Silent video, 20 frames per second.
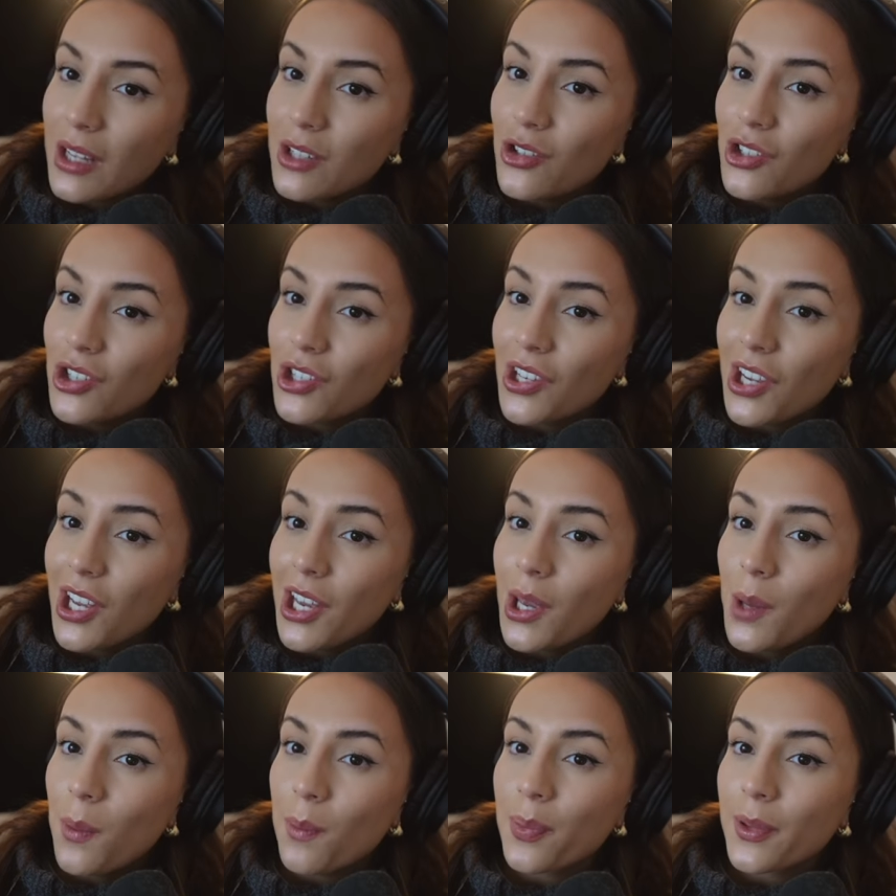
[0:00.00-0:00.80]

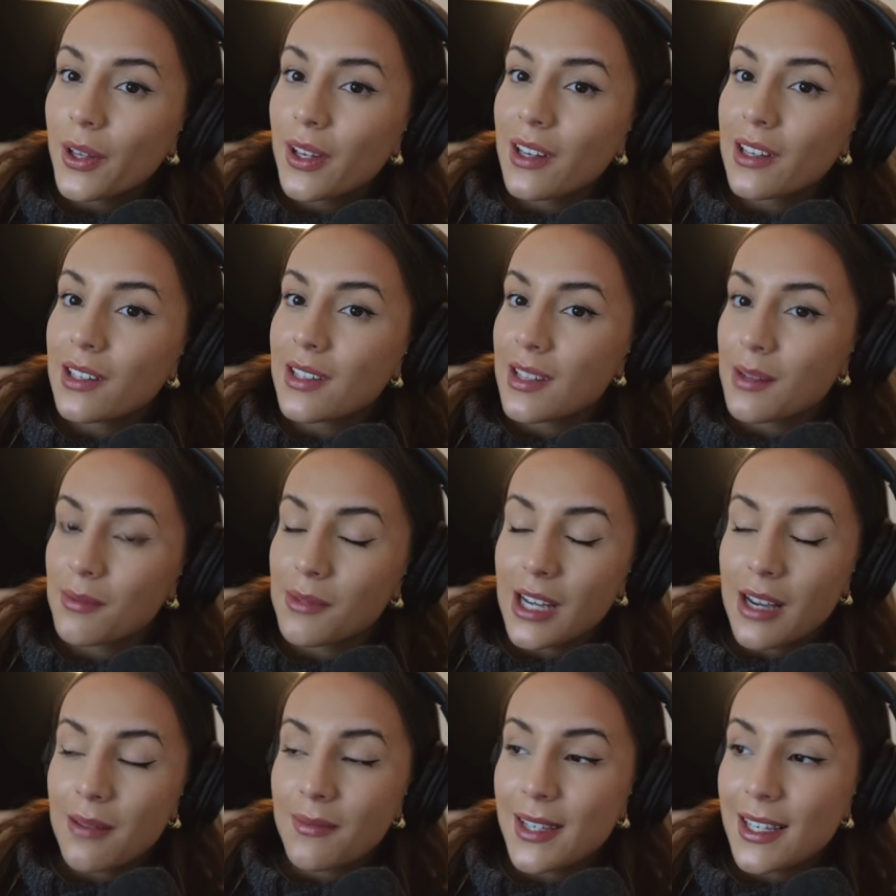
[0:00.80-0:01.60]
cheap,
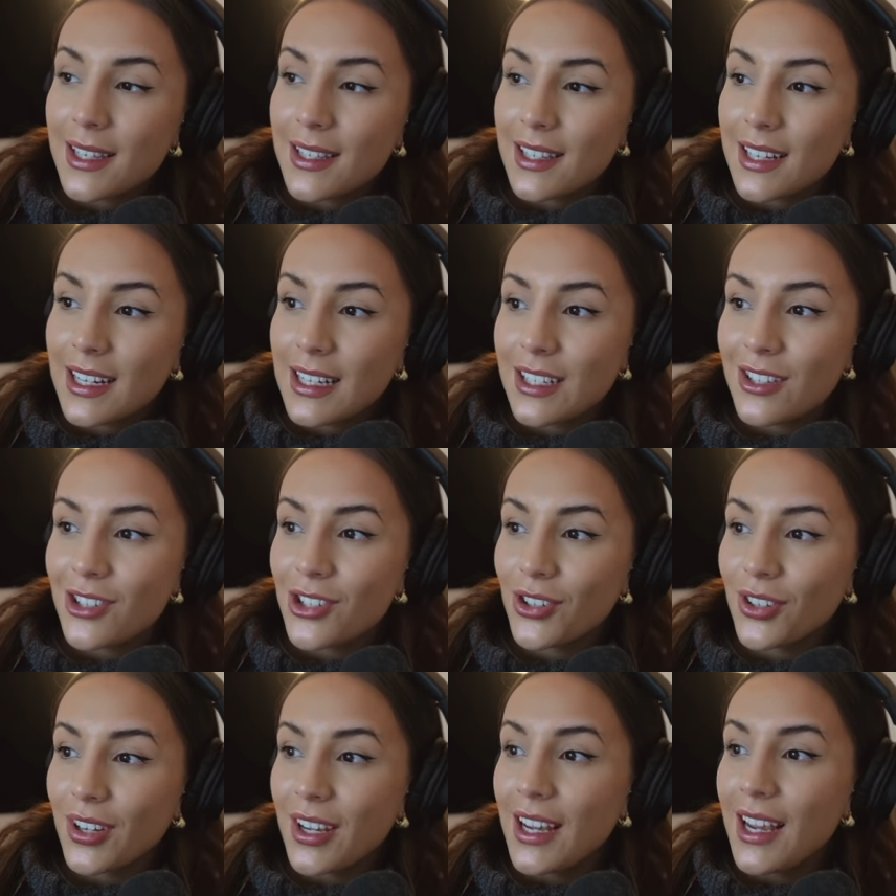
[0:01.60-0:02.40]
sometimes it's a nice
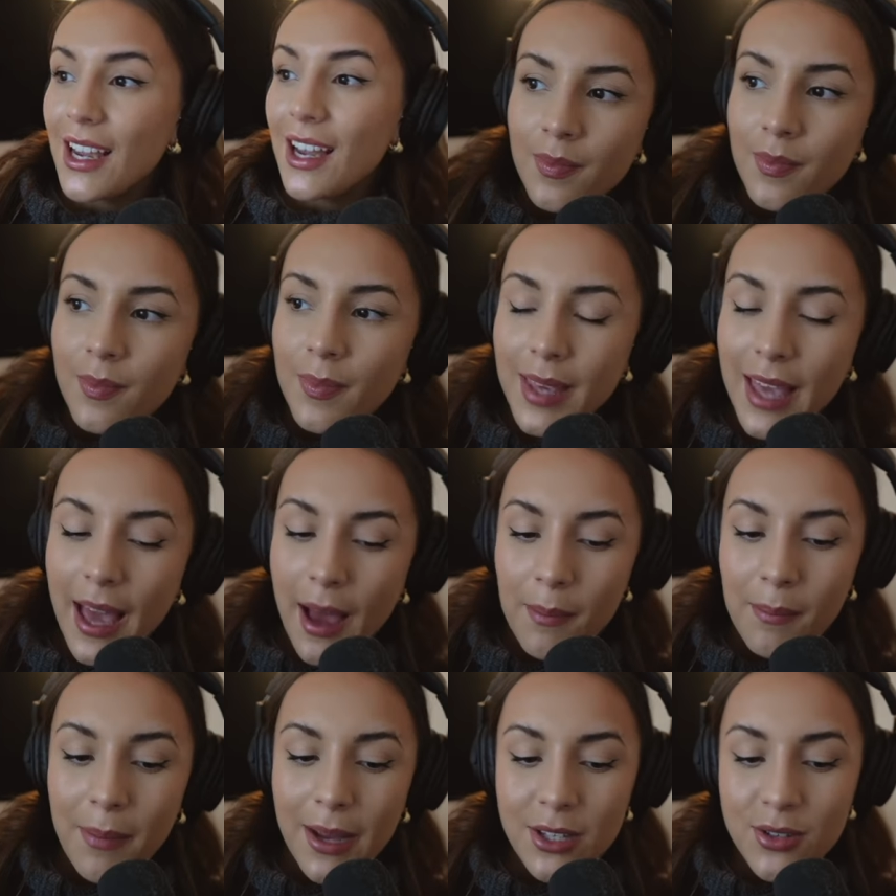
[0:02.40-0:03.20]
treat. But
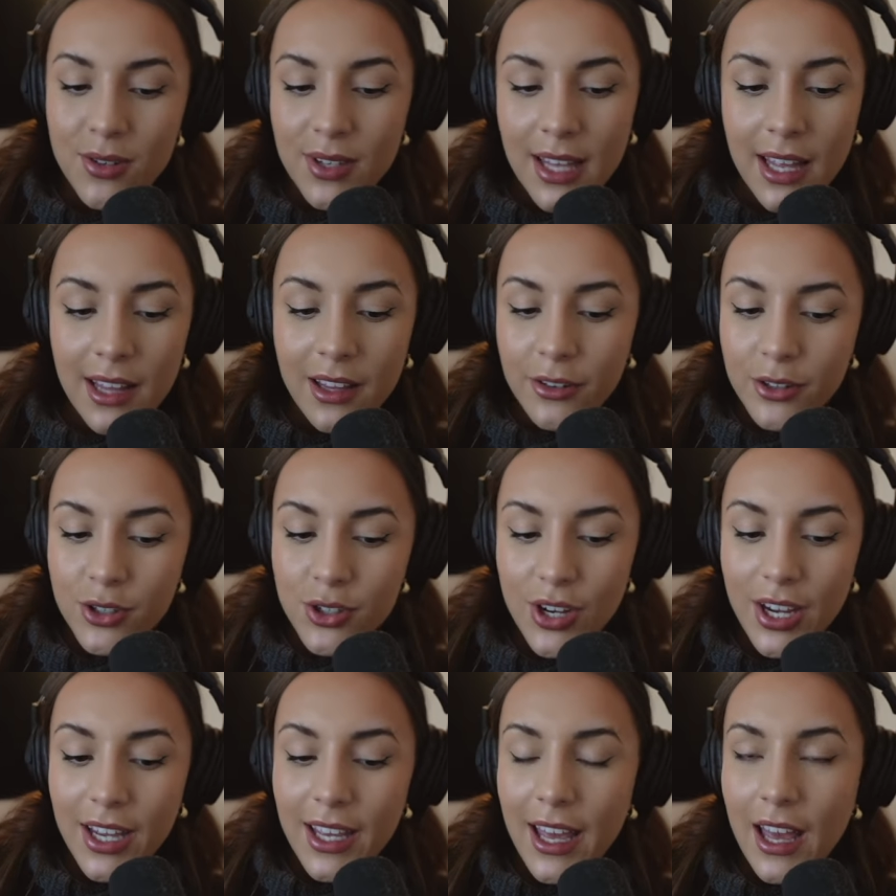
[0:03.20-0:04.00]
yeah, by doing that little
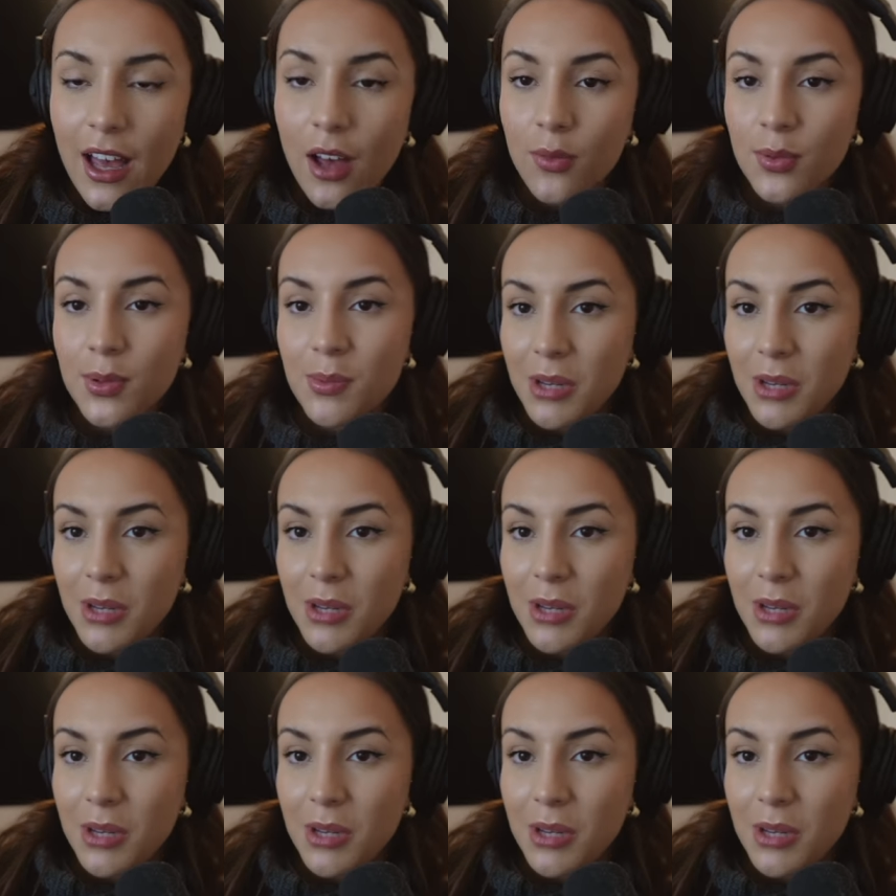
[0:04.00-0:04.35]
trick, it helps